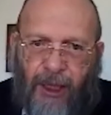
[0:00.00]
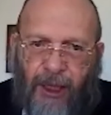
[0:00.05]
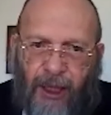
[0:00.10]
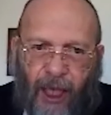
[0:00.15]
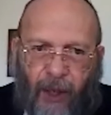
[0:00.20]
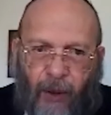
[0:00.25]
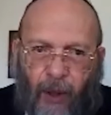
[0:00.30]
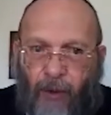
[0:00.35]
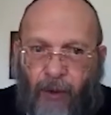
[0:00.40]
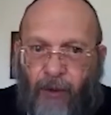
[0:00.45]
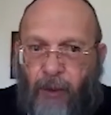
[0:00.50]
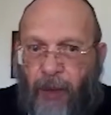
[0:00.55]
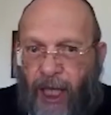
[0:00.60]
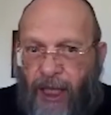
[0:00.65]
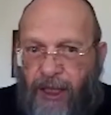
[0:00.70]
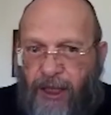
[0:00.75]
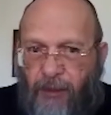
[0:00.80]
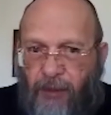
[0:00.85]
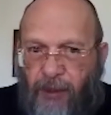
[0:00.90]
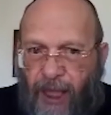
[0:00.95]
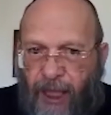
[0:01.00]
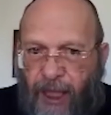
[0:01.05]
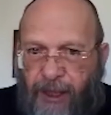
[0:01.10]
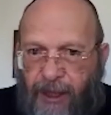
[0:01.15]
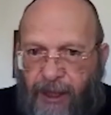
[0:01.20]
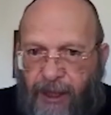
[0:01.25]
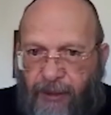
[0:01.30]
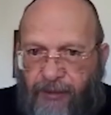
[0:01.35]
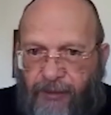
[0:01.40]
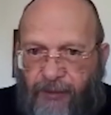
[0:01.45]
Now how we multiply
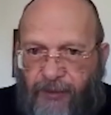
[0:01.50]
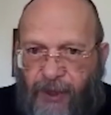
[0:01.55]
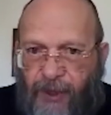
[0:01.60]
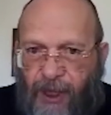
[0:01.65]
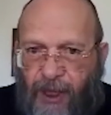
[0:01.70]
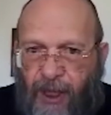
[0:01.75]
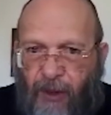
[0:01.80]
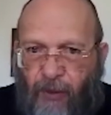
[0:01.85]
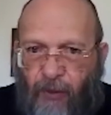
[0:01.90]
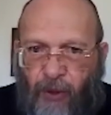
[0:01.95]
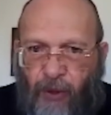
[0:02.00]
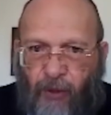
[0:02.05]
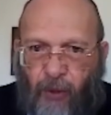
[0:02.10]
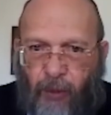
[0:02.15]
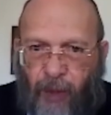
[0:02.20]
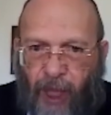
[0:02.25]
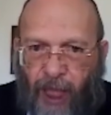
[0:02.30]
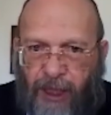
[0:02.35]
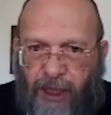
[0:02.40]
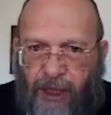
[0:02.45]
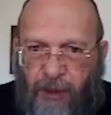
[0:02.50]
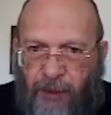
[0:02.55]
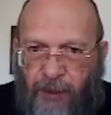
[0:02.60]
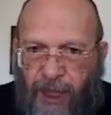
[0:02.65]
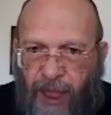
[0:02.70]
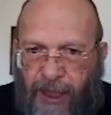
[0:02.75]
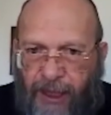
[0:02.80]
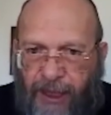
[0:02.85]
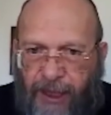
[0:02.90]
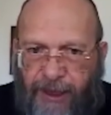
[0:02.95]
them? When you
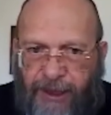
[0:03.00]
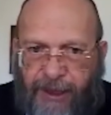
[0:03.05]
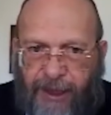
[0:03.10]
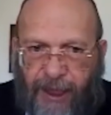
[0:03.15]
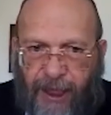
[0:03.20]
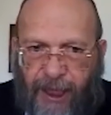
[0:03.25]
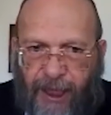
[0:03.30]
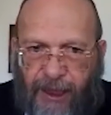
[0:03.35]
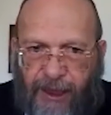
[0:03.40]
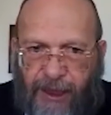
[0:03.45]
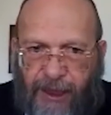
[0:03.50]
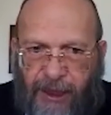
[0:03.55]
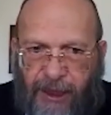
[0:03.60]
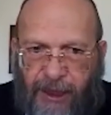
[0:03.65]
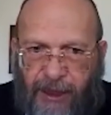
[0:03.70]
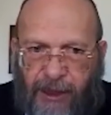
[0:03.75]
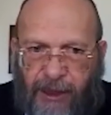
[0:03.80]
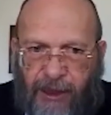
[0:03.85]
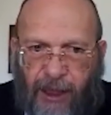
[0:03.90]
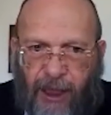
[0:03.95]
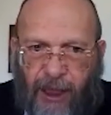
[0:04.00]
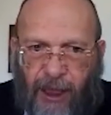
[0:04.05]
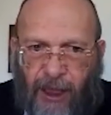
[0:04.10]
multiply in this direction,